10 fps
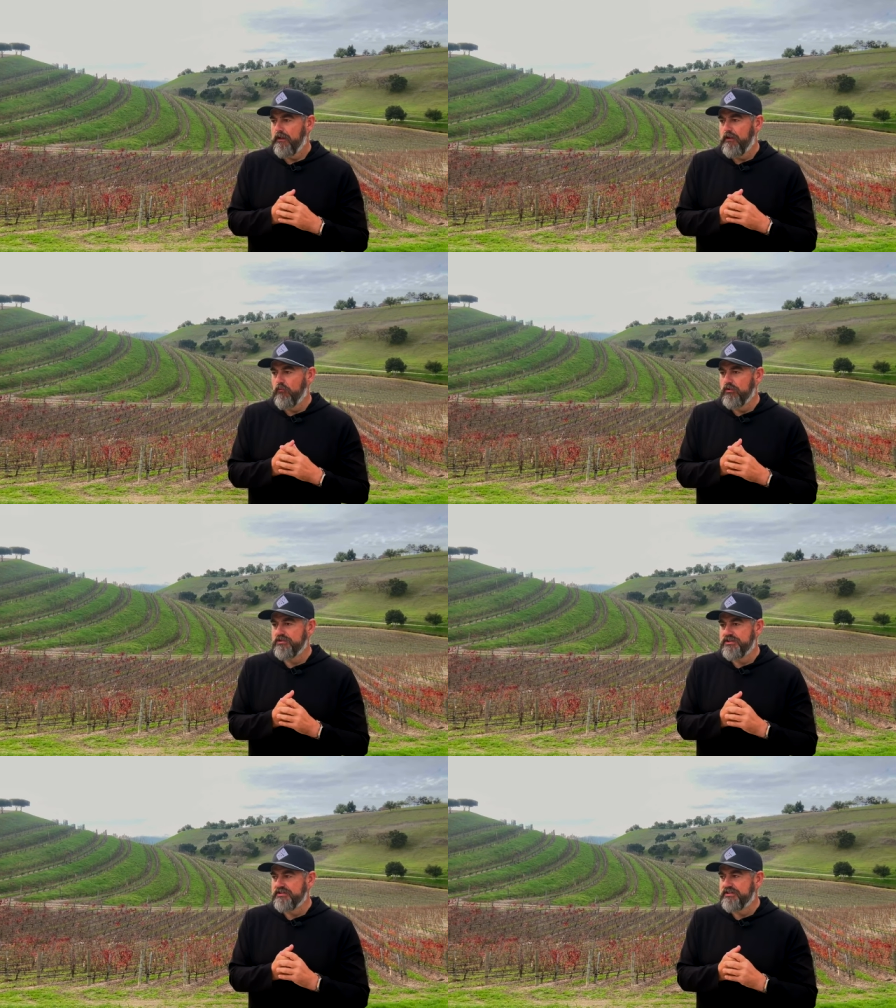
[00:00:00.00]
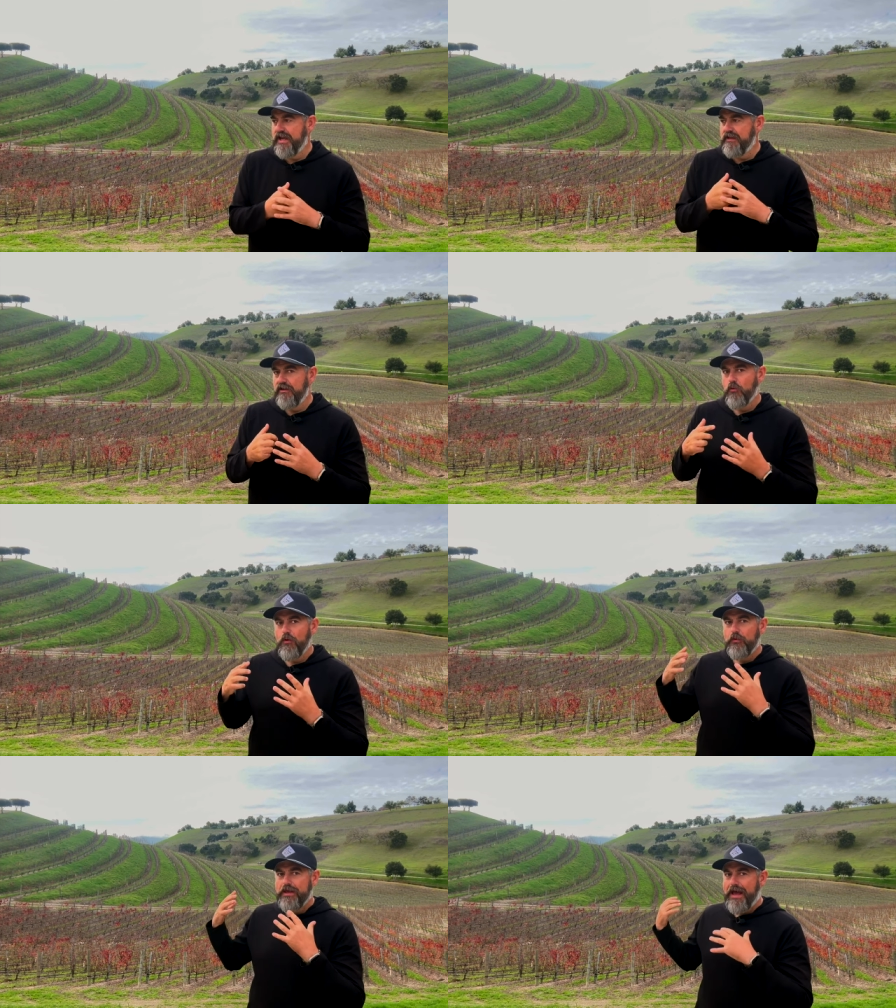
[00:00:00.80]
it was just taking
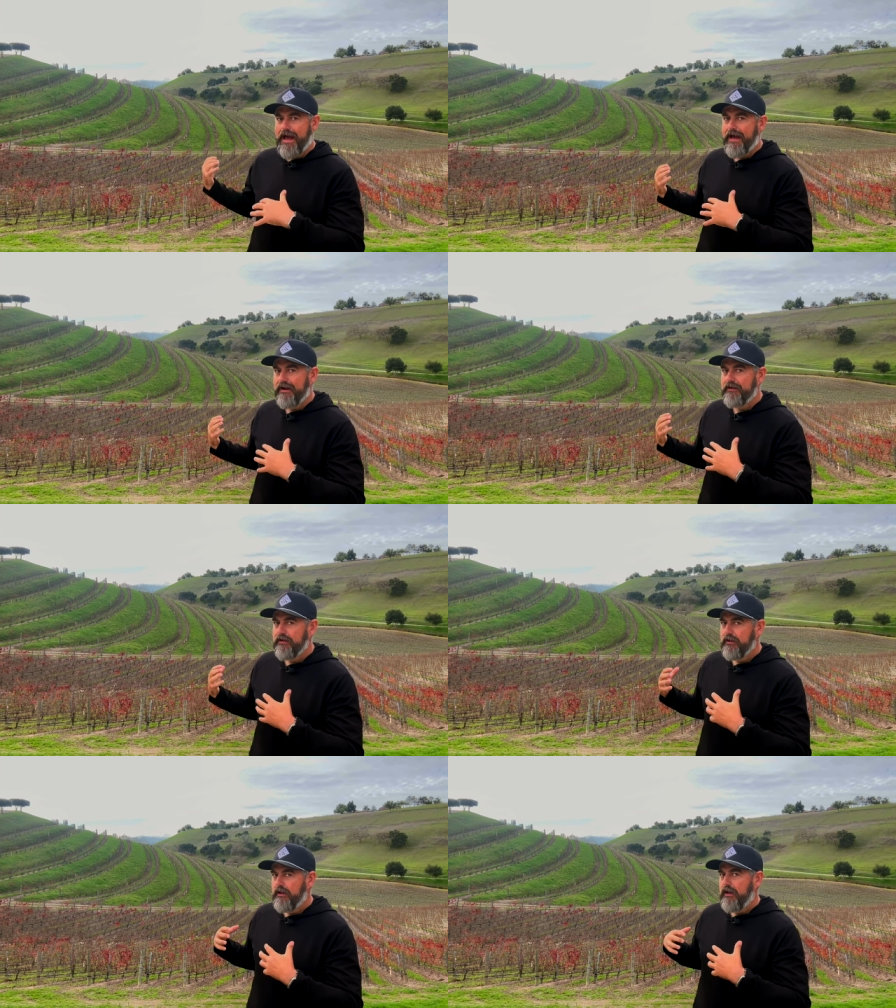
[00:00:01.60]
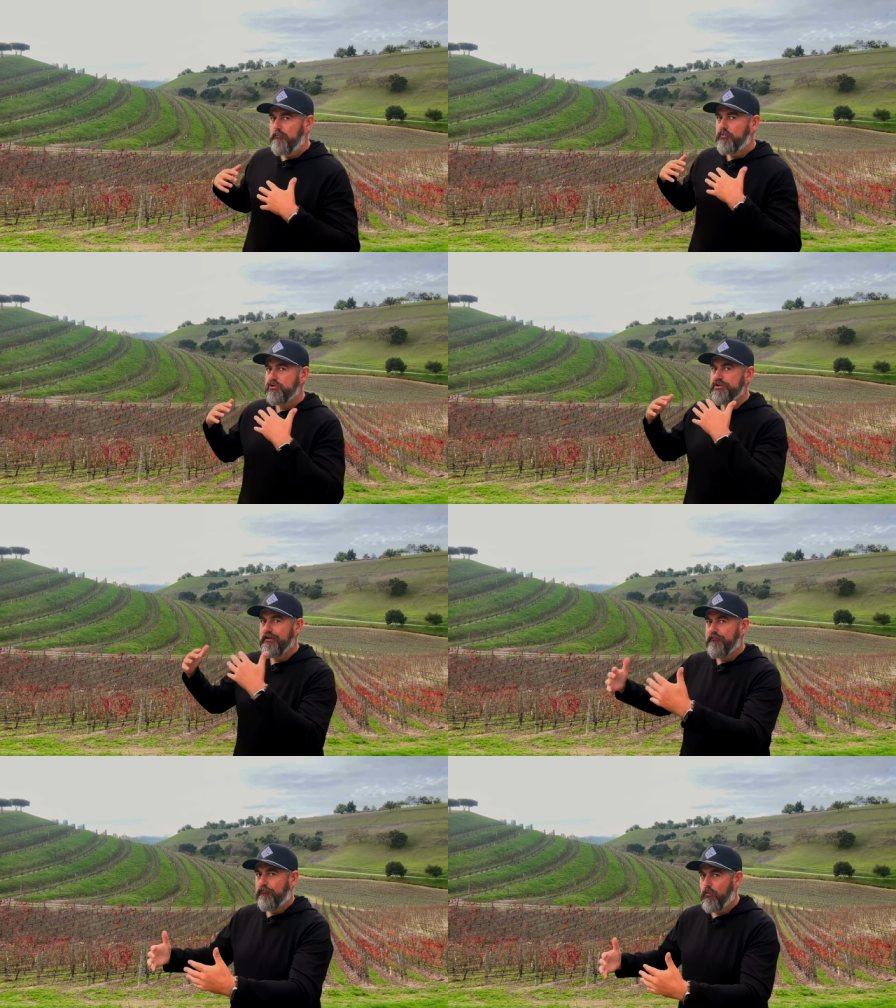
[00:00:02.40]
what we had and pushing
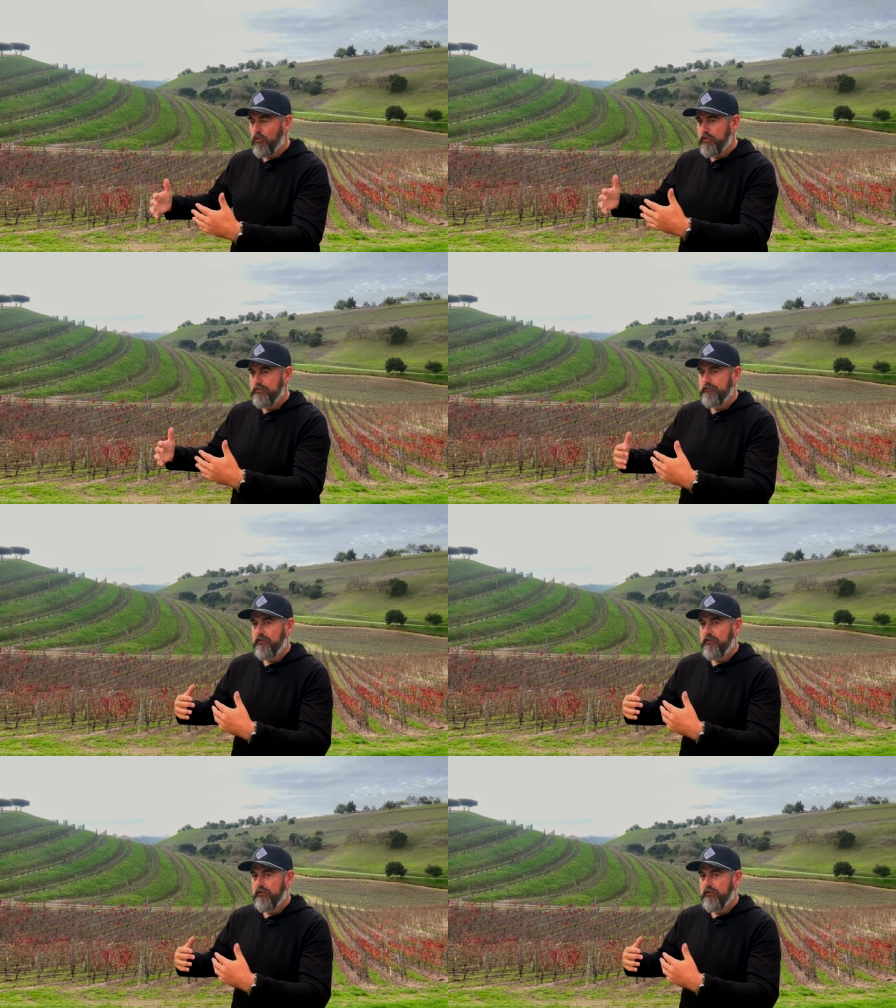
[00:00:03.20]
it forward,